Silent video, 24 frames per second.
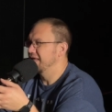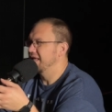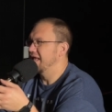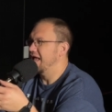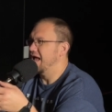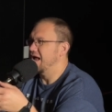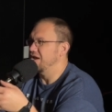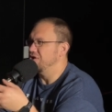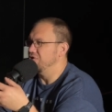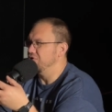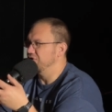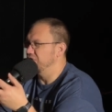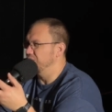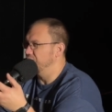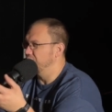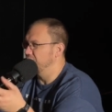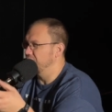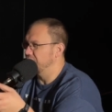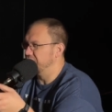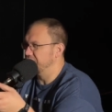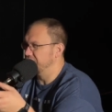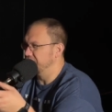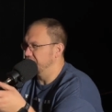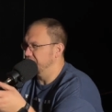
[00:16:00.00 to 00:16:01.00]
and you can
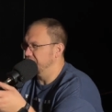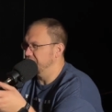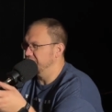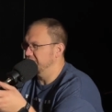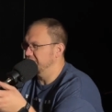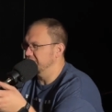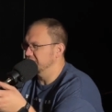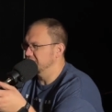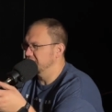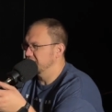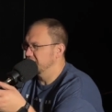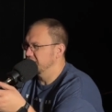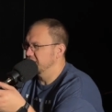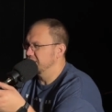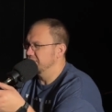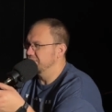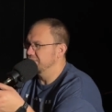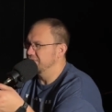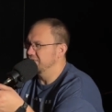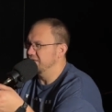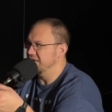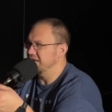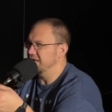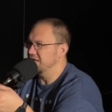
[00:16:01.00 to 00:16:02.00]
work through it,
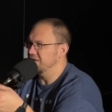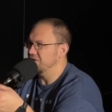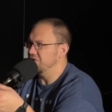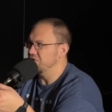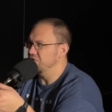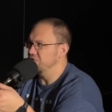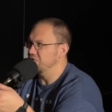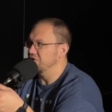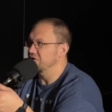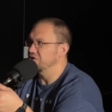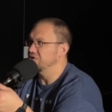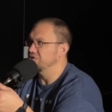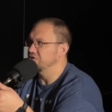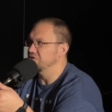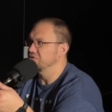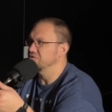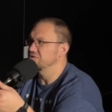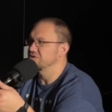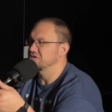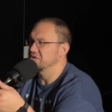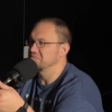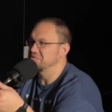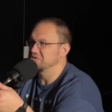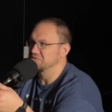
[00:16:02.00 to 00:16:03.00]
then you can do
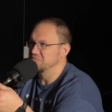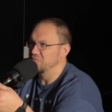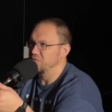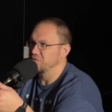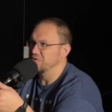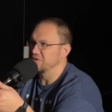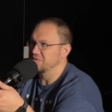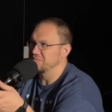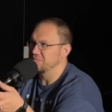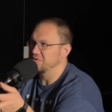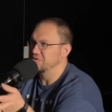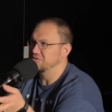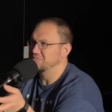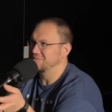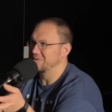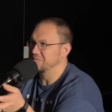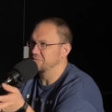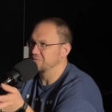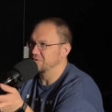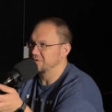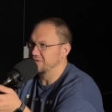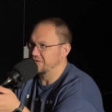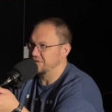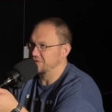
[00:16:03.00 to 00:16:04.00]
so much more than most people
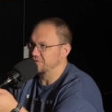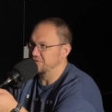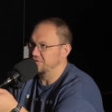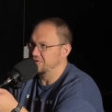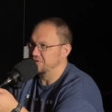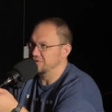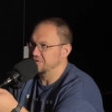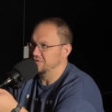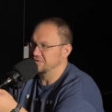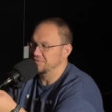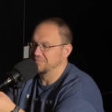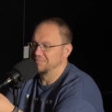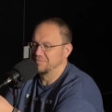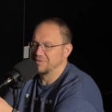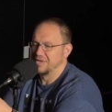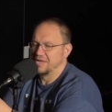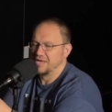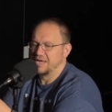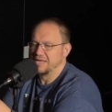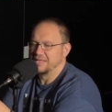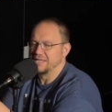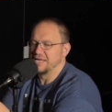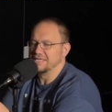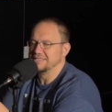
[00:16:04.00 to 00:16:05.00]
think you can do.
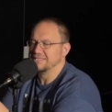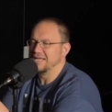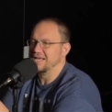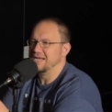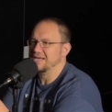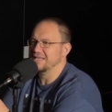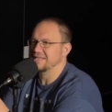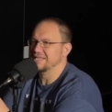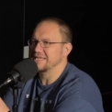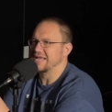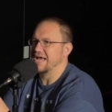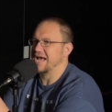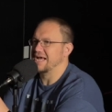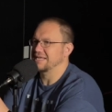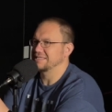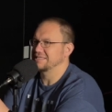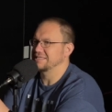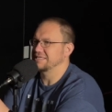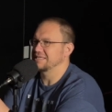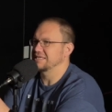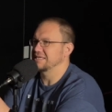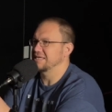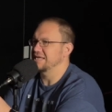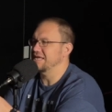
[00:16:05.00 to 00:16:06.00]
And that's kind of the
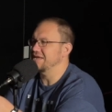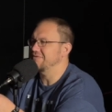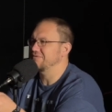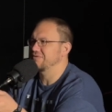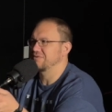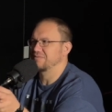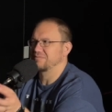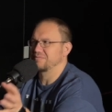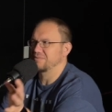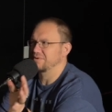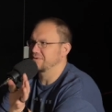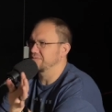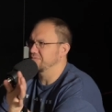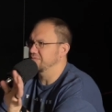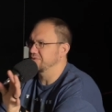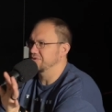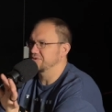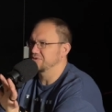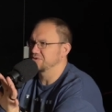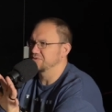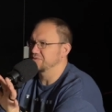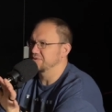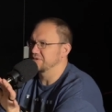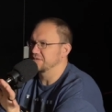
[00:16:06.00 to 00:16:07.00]
idea, even when we're
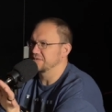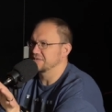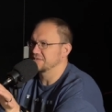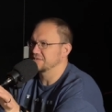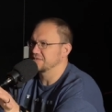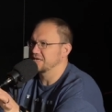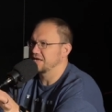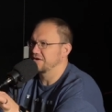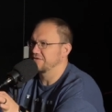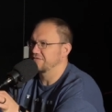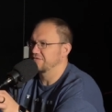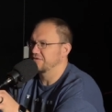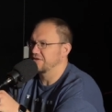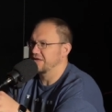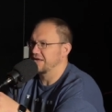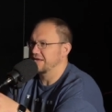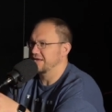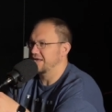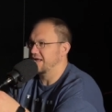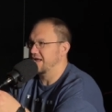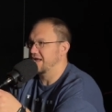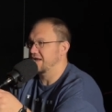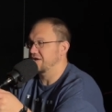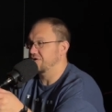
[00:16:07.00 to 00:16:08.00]
doing stuff like,
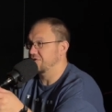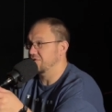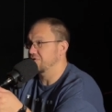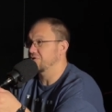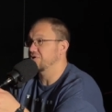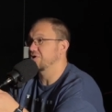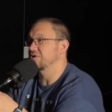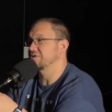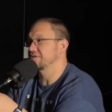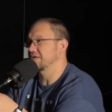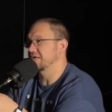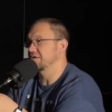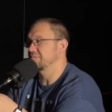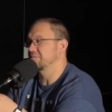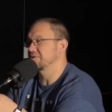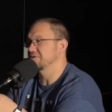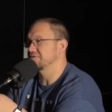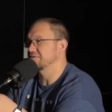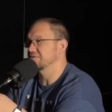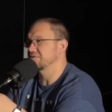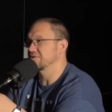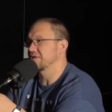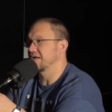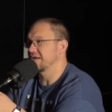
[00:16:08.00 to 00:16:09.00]
hey, you're going to go take a
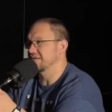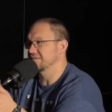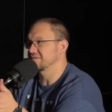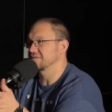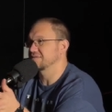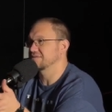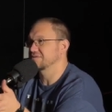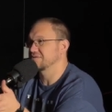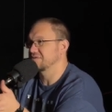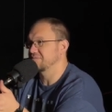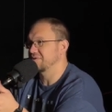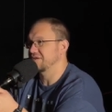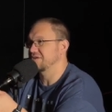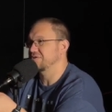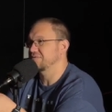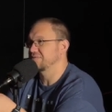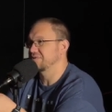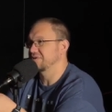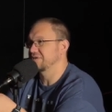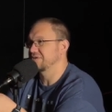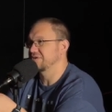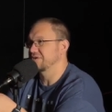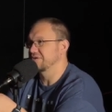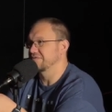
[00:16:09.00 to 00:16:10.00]
pistol class and it's going to make you
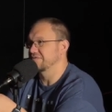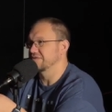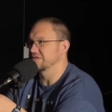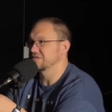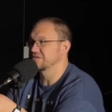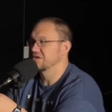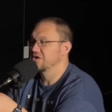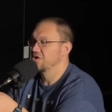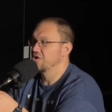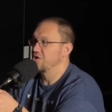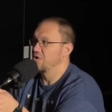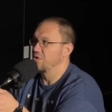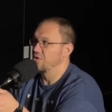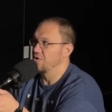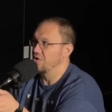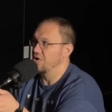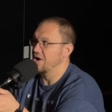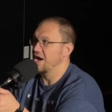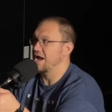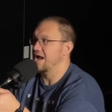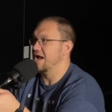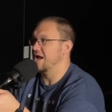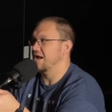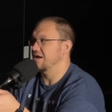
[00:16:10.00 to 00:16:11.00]
really nervous, or
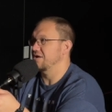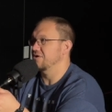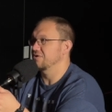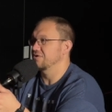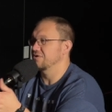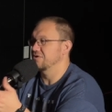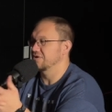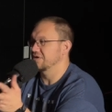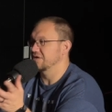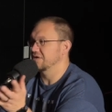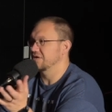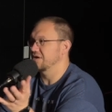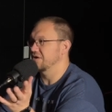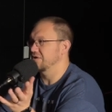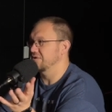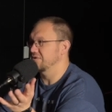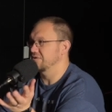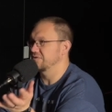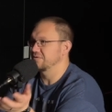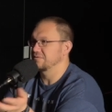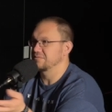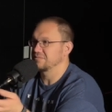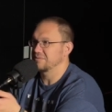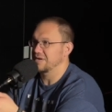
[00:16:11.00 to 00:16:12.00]
hey, you're going to
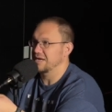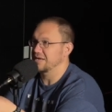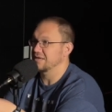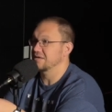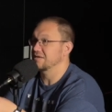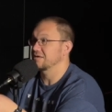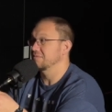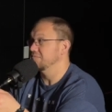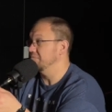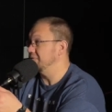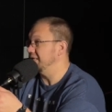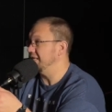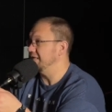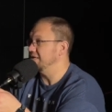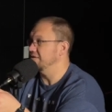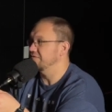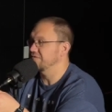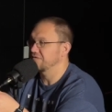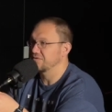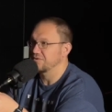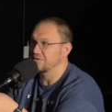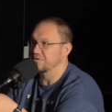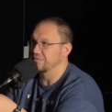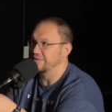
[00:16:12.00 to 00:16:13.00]
go and compete
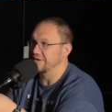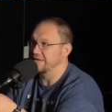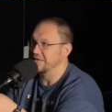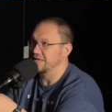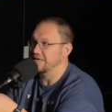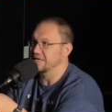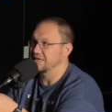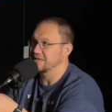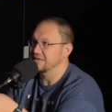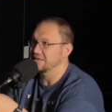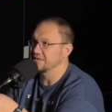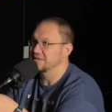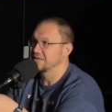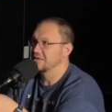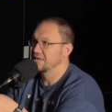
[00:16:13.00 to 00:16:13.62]
for a weekend,